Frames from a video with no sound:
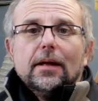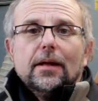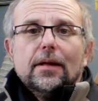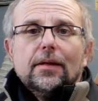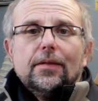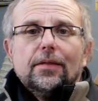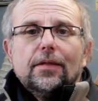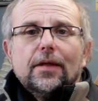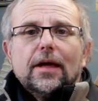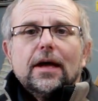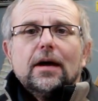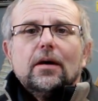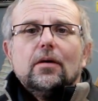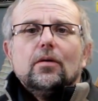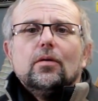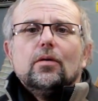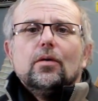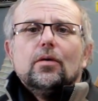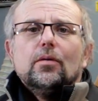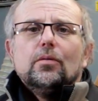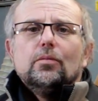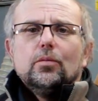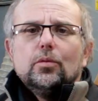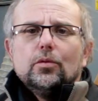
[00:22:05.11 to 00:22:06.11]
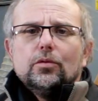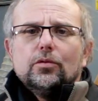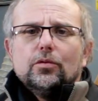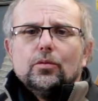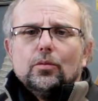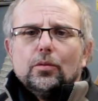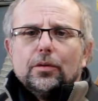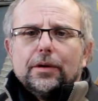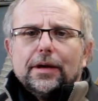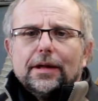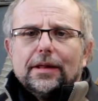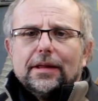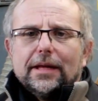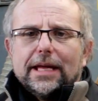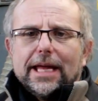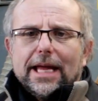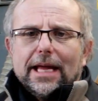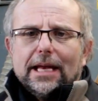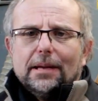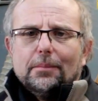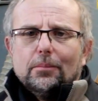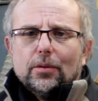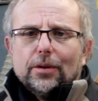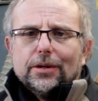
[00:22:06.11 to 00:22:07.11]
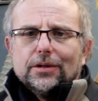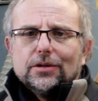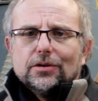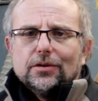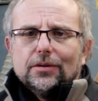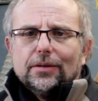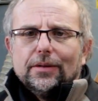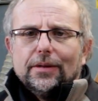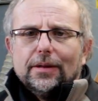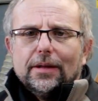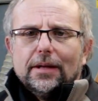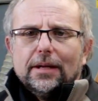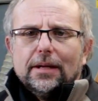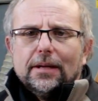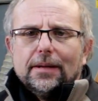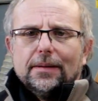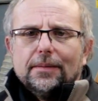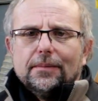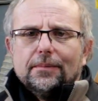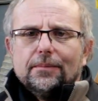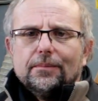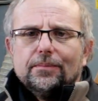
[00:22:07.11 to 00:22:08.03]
And that will sort out the calibration there.